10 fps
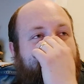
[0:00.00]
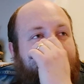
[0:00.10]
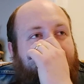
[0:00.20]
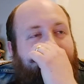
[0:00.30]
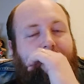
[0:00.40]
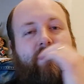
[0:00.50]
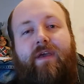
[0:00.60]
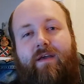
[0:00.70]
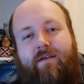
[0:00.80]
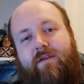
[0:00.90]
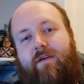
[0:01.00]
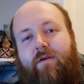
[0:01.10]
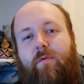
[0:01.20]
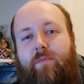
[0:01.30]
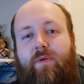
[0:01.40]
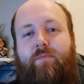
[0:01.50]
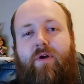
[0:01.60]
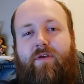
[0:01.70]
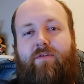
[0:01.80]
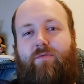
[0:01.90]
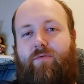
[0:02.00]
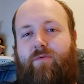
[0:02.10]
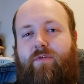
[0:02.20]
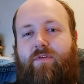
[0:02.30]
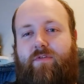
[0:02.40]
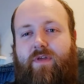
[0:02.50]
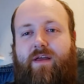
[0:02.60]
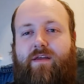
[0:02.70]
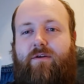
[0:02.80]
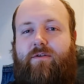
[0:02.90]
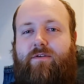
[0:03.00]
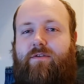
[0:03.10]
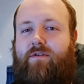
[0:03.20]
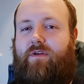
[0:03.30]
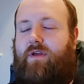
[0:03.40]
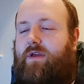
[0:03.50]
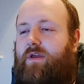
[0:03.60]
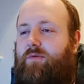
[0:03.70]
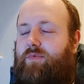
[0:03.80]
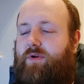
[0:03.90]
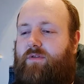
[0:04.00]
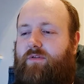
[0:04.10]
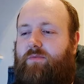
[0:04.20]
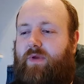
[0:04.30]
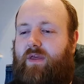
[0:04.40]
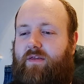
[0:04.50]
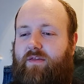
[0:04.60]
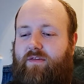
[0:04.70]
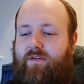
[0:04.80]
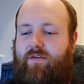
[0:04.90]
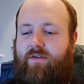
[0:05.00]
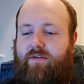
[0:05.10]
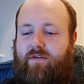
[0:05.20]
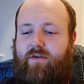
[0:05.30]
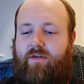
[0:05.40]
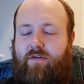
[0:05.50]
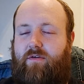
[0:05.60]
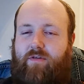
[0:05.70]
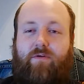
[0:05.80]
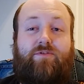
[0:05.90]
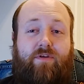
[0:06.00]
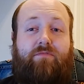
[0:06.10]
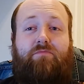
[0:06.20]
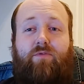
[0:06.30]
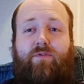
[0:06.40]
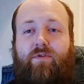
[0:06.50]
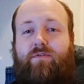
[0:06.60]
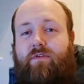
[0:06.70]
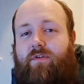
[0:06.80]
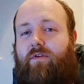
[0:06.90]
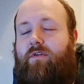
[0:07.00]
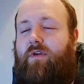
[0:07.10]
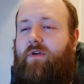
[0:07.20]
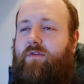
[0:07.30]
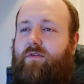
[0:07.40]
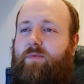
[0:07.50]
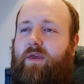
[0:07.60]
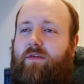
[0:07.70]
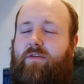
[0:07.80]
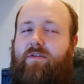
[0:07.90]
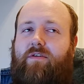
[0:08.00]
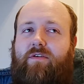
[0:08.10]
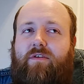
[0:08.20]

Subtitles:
So yeah, I'm a bit biased towards that character. But the Beast, so just moving on to the Beast.